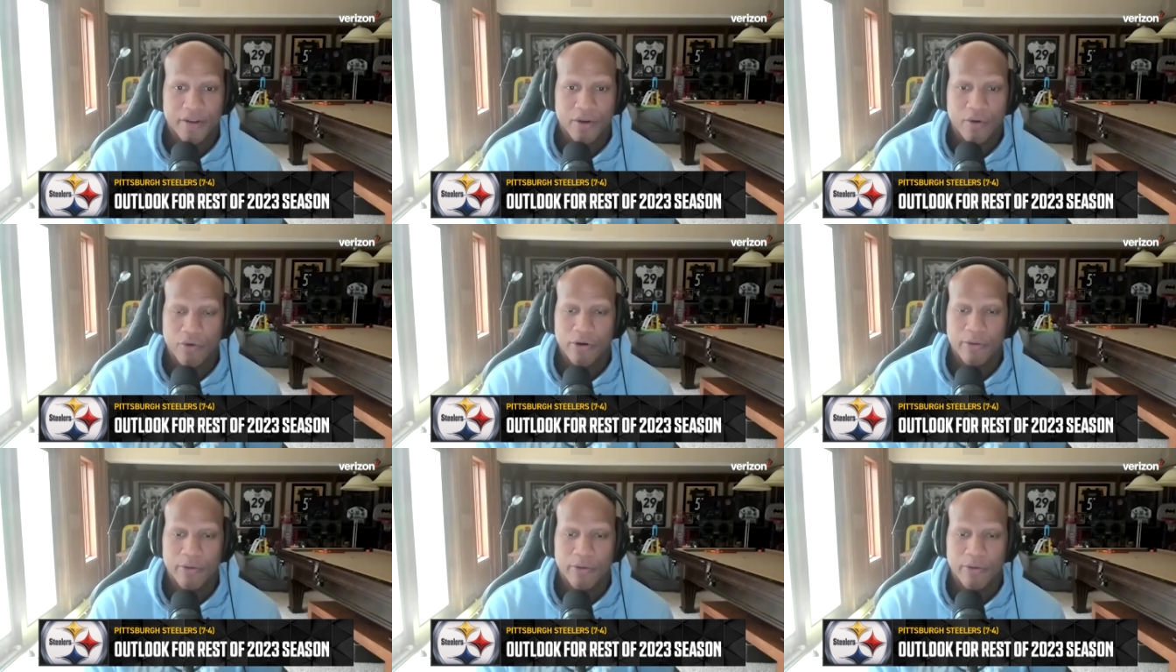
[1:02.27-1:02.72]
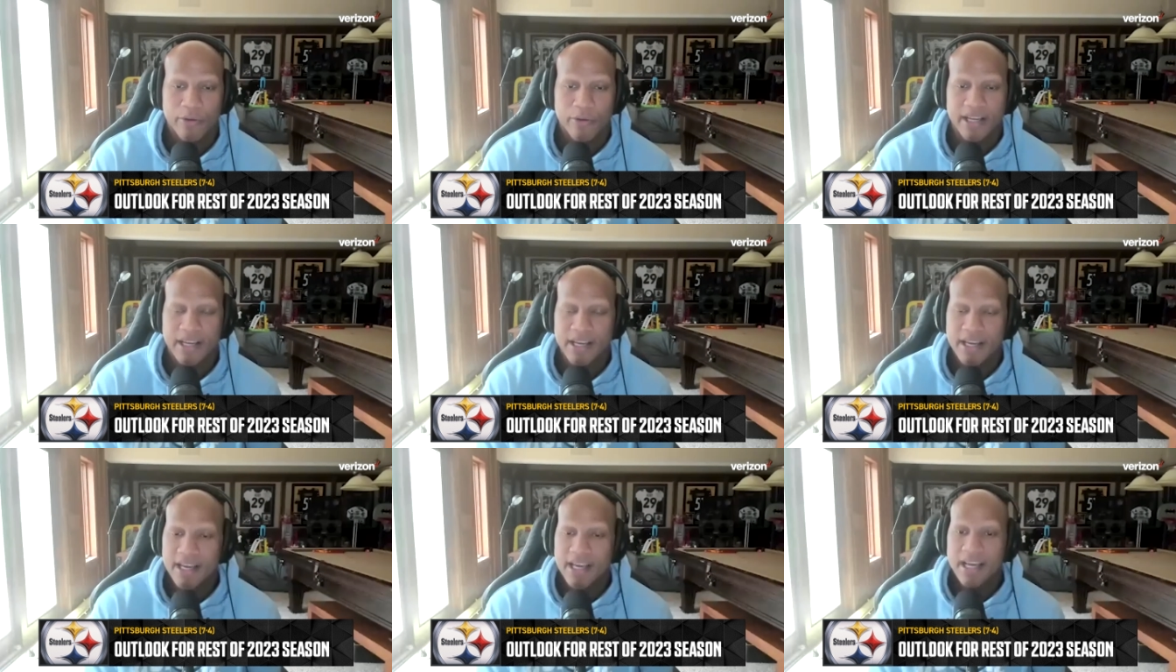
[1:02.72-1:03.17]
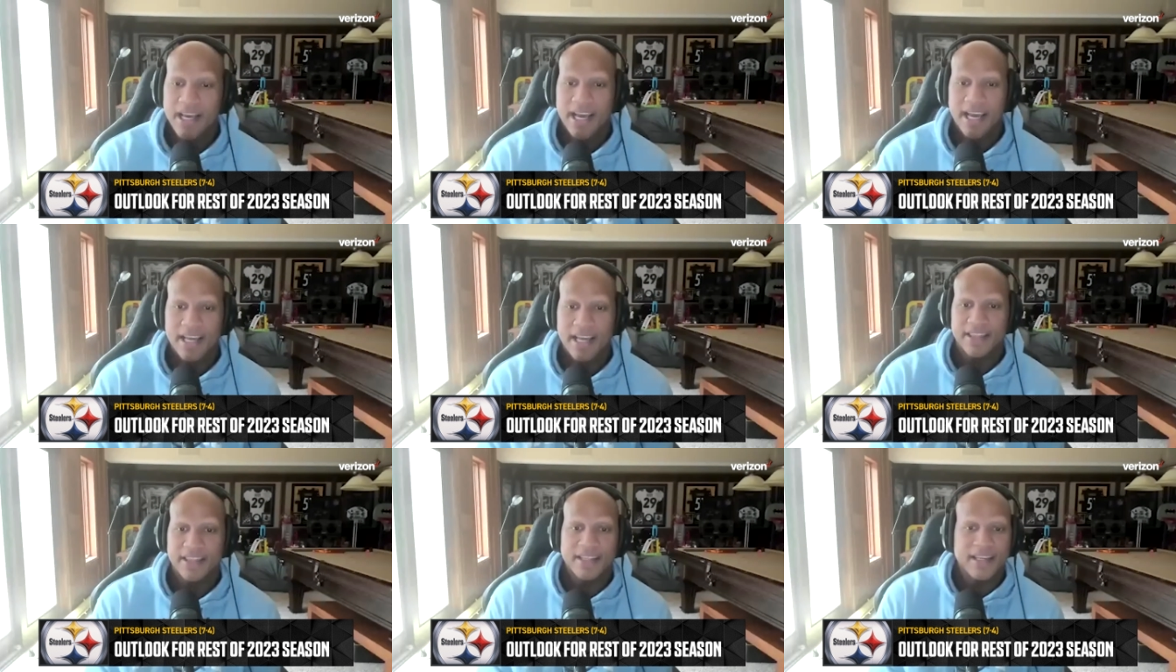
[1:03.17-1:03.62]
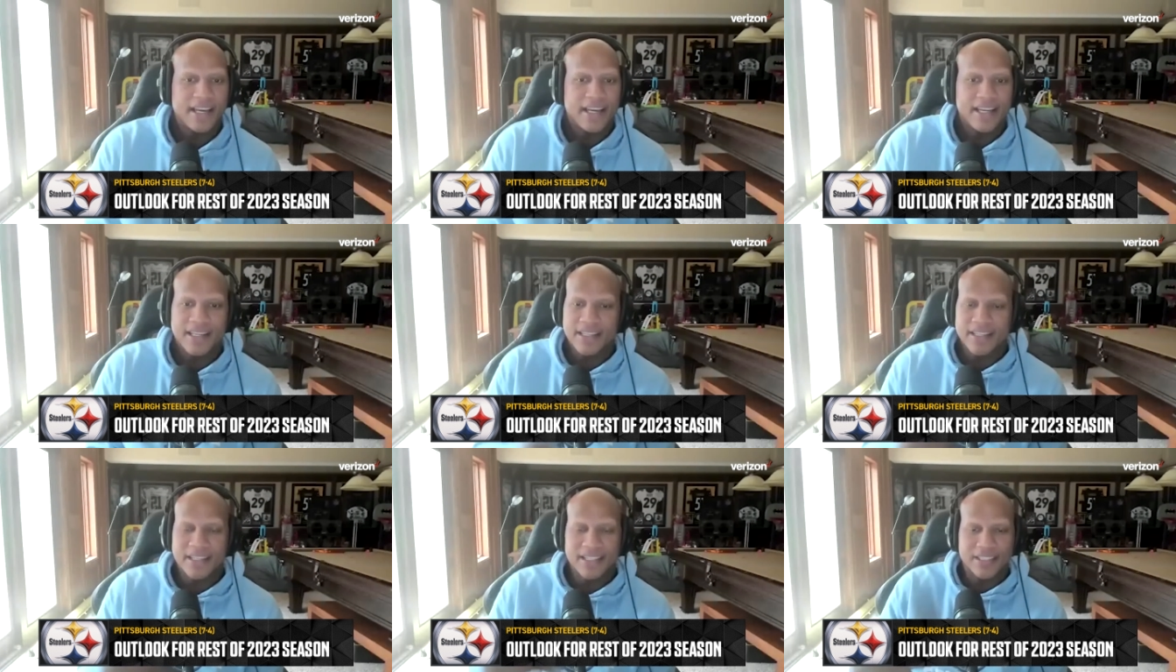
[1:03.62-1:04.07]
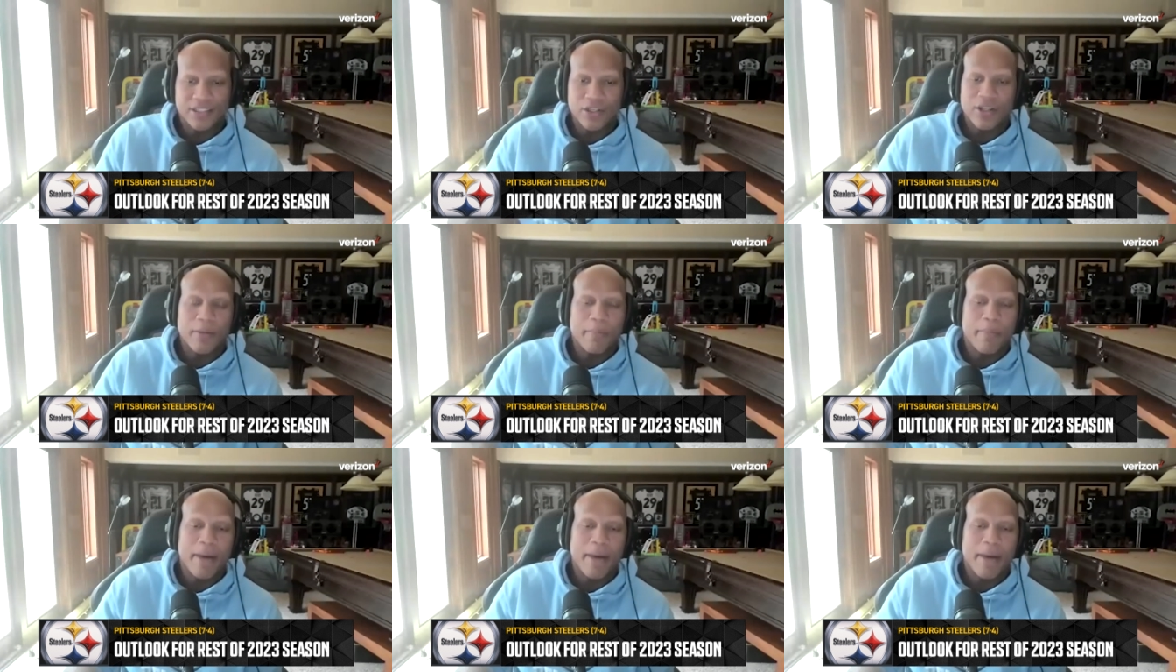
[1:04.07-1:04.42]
the quarterback. And so the